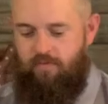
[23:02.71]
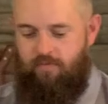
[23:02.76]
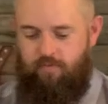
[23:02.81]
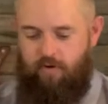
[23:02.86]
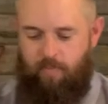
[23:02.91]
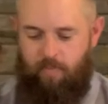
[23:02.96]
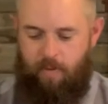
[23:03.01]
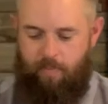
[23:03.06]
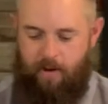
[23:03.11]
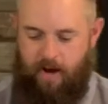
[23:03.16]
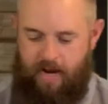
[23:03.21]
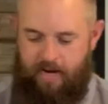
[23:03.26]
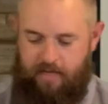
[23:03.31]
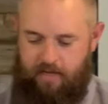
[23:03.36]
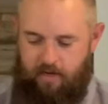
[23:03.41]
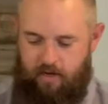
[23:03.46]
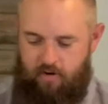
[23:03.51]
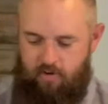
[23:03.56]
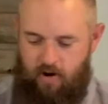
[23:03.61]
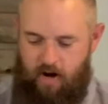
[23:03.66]
from
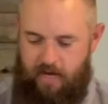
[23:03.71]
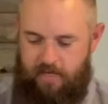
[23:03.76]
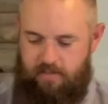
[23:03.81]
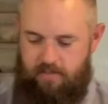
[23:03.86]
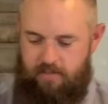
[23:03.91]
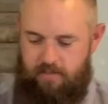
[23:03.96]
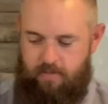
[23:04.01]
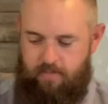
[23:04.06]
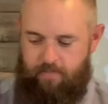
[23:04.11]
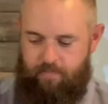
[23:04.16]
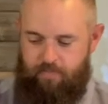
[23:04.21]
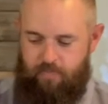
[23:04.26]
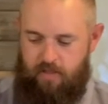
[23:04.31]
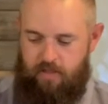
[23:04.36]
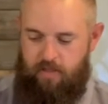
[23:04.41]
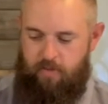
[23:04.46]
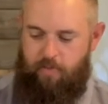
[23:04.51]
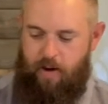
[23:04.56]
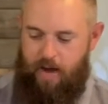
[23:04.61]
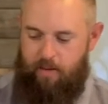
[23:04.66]
abiding in Christ.
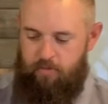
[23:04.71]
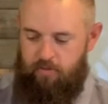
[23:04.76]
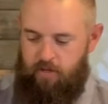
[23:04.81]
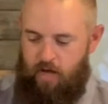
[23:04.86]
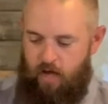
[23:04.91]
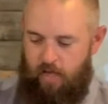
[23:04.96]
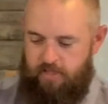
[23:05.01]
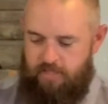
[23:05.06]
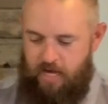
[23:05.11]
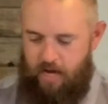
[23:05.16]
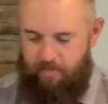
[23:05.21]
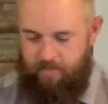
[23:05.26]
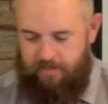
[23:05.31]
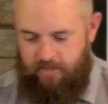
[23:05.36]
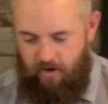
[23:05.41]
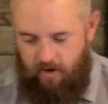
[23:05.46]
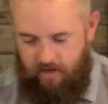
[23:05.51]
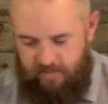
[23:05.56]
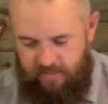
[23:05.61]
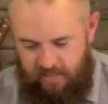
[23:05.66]
The Bible Knowledge
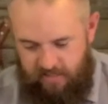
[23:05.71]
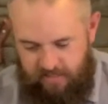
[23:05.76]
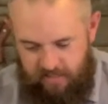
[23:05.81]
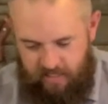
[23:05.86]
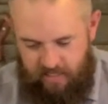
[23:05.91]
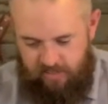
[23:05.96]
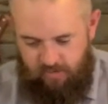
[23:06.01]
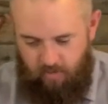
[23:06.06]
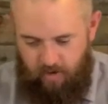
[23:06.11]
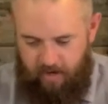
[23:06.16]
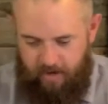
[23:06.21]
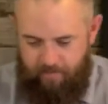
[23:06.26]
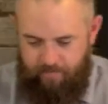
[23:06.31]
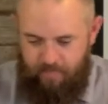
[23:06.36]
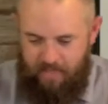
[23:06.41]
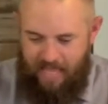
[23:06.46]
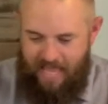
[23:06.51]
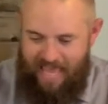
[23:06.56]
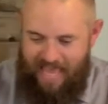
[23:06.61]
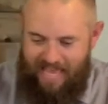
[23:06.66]
Commentary says it this way.
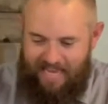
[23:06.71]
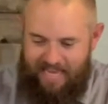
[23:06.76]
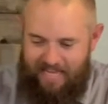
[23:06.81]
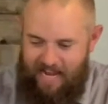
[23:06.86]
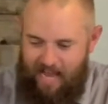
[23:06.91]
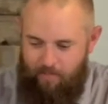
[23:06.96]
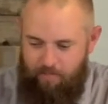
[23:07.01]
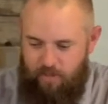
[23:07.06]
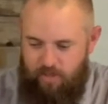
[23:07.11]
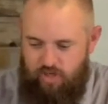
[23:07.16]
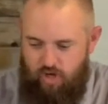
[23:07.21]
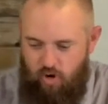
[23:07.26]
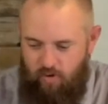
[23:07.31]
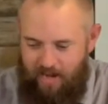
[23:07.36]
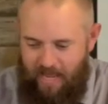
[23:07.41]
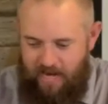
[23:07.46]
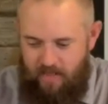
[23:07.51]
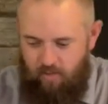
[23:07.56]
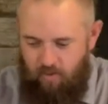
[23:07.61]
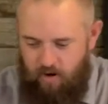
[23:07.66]
It cannot be shown
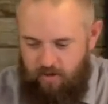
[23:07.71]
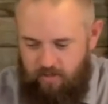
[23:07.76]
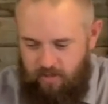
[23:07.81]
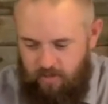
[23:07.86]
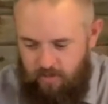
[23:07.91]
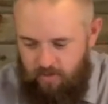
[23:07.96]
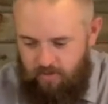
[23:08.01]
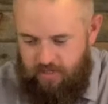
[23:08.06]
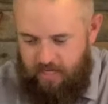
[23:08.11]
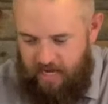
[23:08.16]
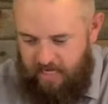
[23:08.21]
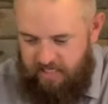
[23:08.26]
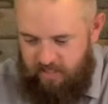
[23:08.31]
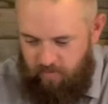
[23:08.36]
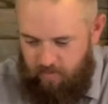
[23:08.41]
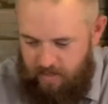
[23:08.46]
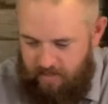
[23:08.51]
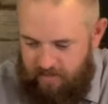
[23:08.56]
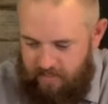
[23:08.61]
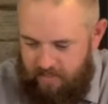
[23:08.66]
anywhere in the New
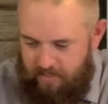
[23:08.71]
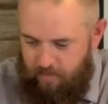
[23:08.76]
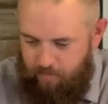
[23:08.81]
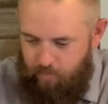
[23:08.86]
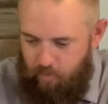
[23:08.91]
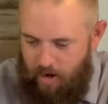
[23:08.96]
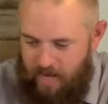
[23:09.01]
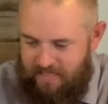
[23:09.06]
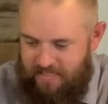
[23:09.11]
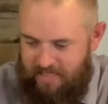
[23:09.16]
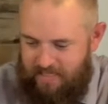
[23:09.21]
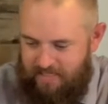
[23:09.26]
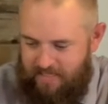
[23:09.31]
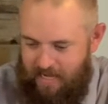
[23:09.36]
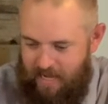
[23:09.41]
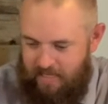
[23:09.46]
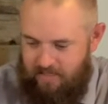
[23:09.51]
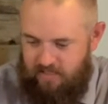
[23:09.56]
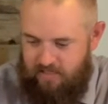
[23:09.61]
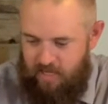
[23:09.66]
Testament that the present
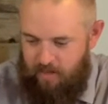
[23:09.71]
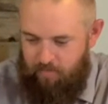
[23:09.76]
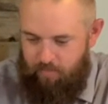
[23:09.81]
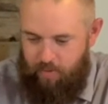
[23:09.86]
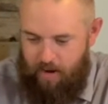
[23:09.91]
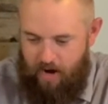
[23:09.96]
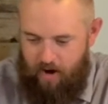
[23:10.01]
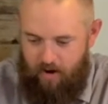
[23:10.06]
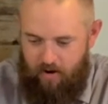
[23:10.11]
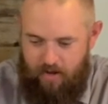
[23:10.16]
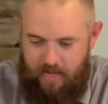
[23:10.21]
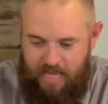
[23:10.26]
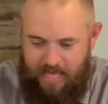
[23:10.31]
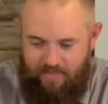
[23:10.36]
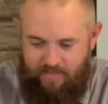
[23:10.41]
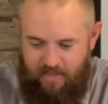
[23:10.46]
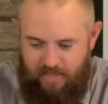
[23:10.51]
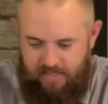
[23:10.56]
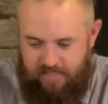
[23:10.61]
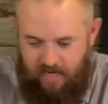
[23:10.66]
tense can bear
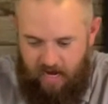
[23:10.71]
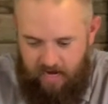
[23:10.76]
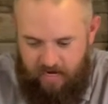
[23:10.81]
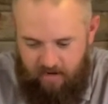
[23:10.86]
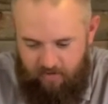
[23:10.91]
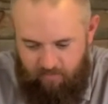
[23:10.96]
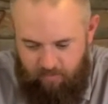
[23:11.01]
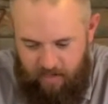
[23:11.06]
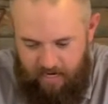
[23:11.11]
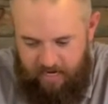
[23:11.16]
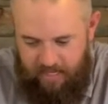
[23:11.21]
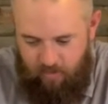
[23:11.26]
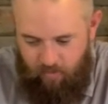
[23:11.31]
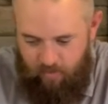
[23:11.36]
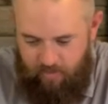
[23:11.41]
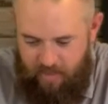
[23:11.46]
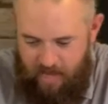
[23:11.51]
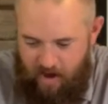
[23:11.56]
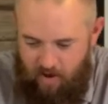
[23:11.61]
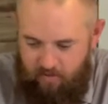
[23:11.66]
this kind of meaning
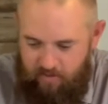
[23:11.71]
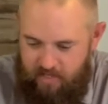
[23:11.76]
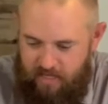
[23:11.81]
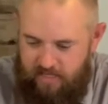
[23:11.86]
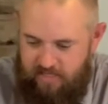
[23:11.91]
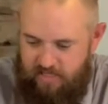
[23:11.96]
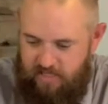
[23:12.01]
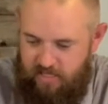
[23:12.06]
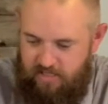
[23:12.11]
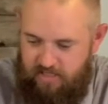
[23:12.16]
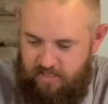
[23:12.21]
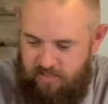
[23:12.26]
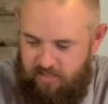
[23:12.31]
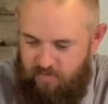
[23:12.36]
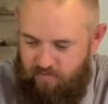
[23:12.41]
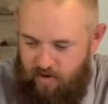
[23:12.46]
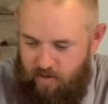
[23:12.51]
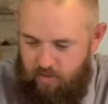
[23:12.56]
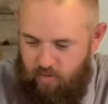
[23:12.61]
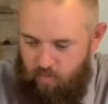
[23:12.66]
without the assistance
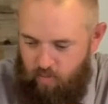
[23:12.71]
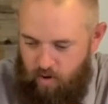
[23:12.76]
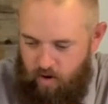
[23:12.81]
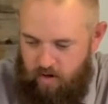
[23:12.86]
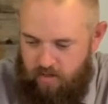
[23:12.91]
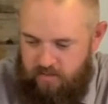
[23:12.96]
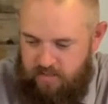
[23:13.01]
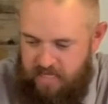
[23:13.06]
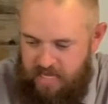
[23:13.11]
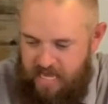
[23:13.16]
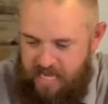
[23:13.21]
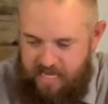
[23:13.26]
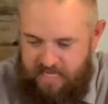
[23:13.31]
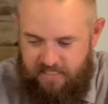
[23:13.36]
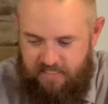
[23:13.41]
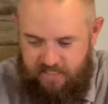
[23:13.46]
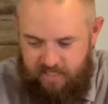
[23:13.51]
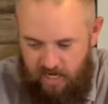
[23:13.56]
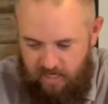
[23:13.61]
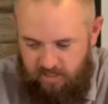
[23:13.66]
of other words.
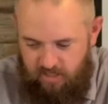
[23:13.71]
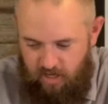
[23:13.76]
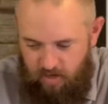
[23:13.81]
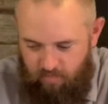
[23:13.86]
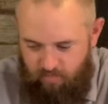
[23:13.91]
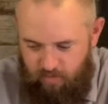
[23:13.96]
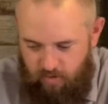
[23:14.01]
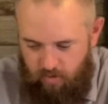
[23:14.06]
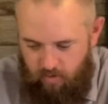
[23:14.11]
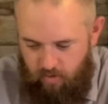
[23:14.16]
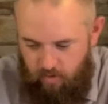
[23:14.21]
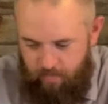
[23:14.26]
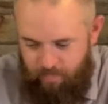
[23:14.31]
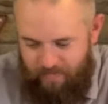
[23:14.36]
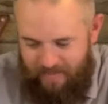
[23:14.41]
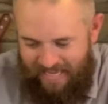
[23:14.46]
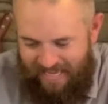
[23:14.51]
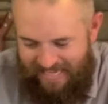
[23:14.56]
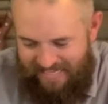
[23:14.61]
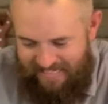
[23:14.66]
Such a view
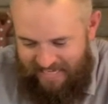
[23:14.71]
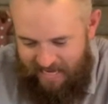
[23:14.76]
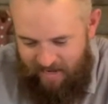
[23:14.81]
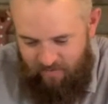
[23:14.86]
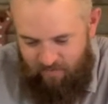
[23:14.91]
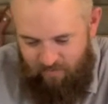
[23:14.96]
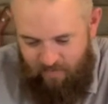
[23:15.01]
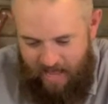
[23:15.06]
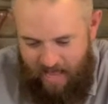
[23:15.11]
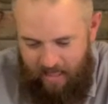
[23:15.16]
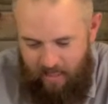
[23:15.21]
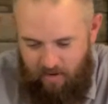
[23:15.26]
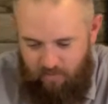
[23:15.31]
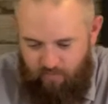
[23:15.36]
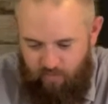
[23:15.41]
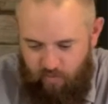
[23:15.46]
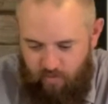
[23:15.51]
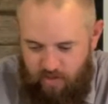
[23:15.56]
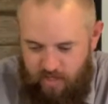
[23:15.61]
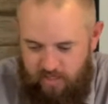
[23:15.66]
is invalid
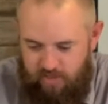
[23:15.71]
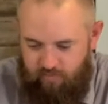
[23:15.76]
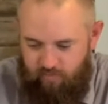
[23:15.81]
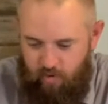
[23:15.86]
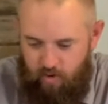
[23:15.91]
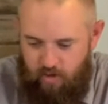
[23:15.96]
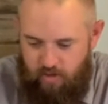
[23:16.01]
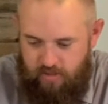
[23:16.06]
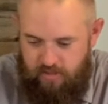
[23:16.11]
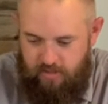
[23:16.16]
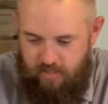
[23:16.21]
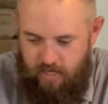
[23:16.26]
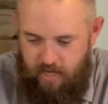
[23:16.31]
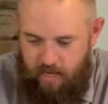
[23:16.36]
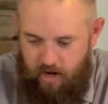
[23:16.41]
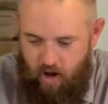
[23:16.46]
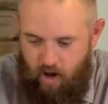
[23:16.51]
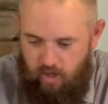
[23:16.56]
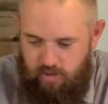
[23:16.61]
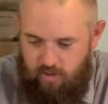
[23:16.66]
for this verse
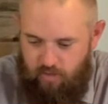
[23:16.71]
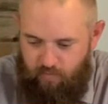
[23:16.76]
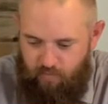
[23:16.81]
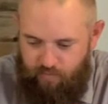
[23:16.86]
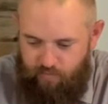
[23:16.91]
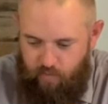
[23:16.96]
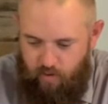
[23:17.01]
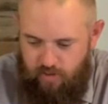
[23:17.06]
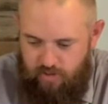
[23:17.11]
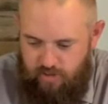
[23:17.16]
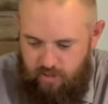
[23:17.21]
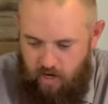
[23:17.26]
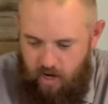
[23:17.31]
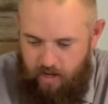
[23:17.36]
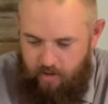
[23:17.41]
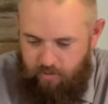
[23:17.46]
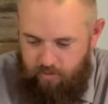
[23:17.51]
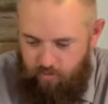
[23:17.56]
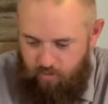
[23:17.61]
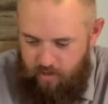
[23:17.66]
and also for 1
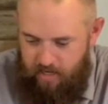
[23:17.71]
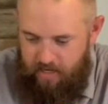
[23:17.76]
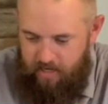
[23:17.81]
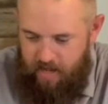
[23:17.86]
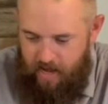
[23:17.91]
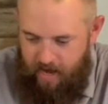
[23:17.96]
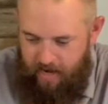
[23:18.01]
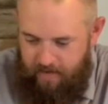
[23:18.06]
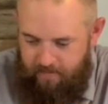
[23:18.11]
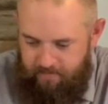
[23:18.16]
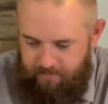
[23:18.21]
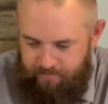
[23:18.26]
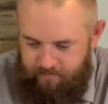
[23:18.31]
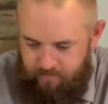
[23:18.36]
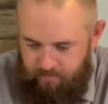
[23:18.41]
John 3 9.